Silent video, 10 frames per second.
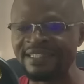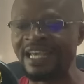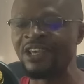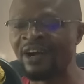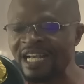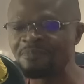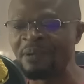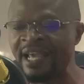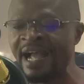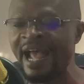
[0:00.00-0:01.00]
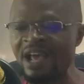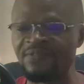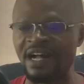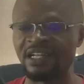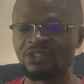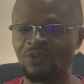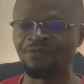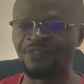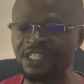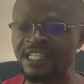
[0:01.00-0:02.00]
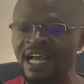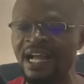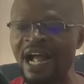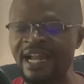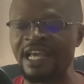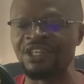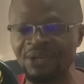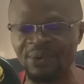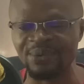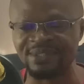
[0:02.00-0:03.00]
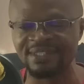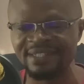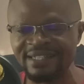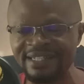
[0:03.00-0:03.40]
The youngest player ever to feature at the Euros.